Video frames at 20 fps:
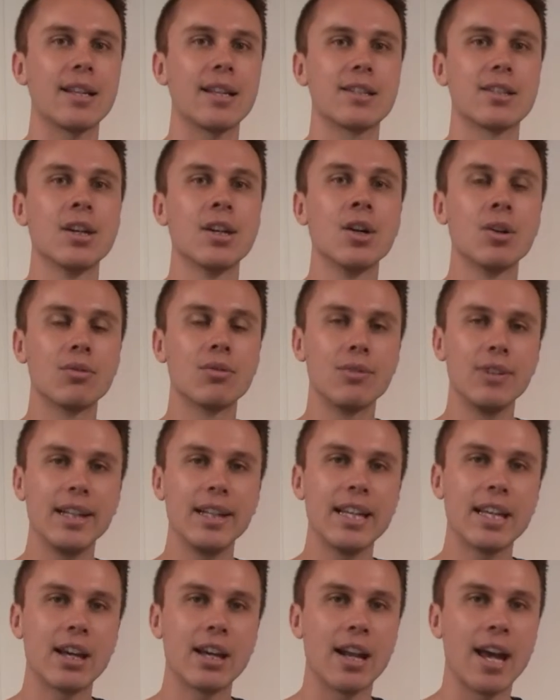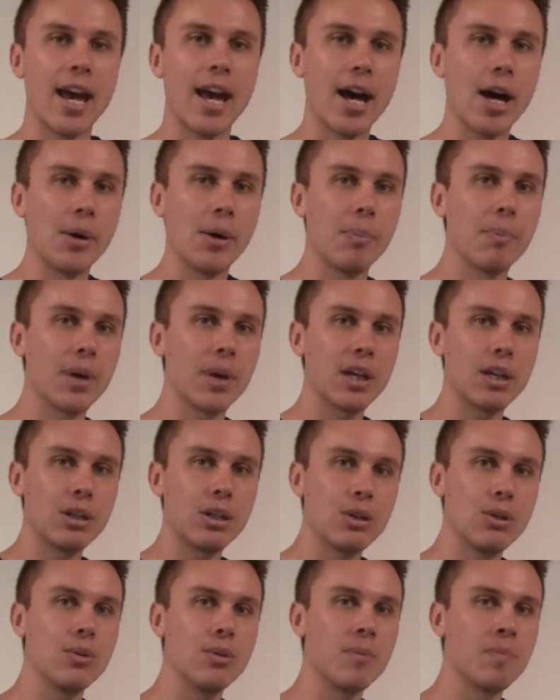it's really going to help
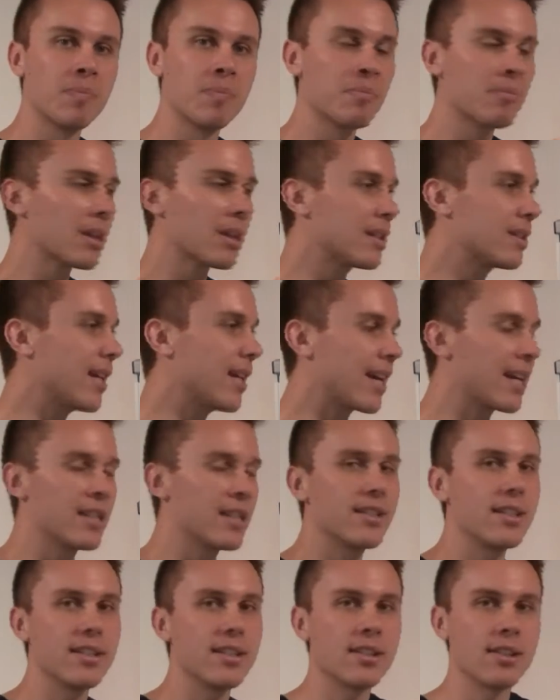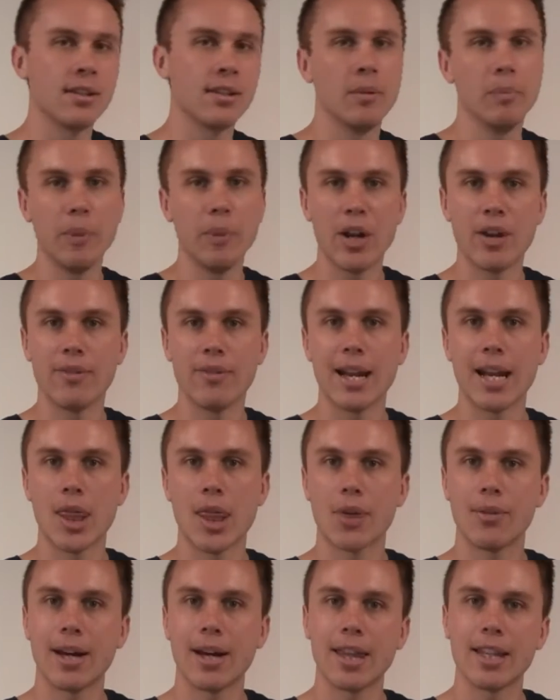you stay consistent and motivated
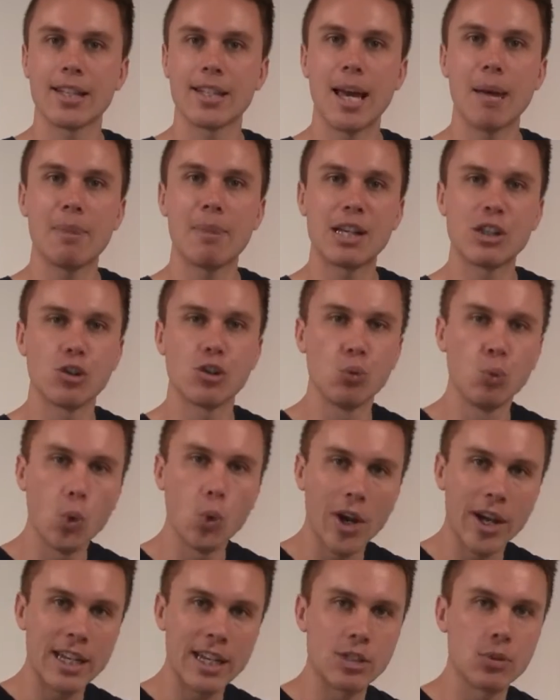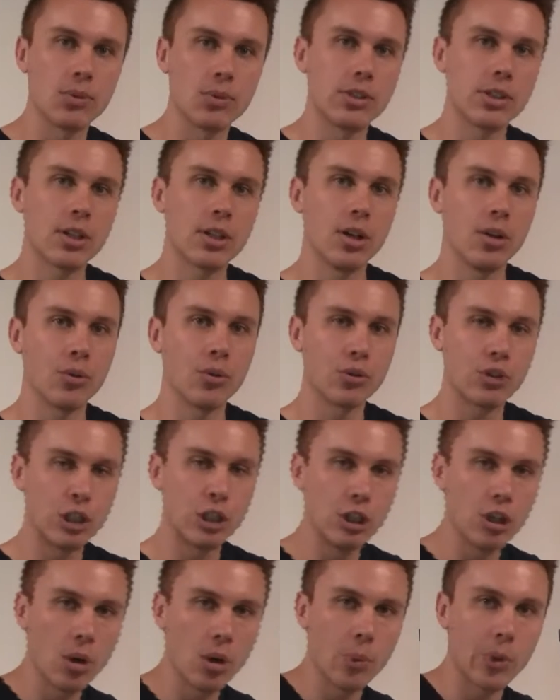throughout the day because you're working towards a goal.
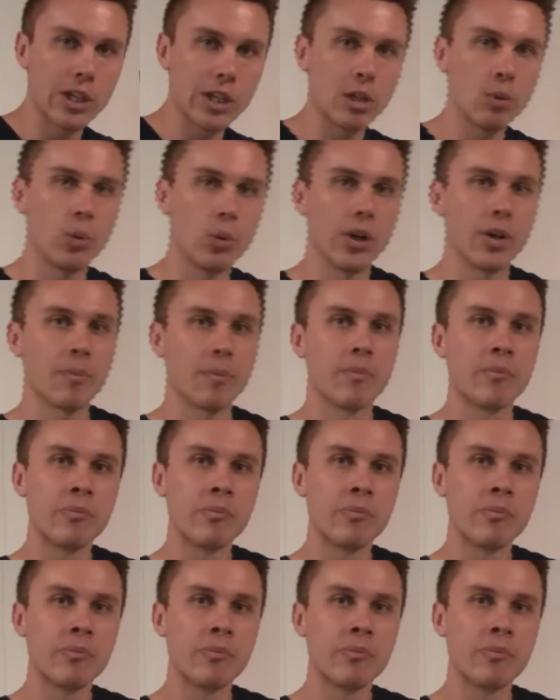You know what you want.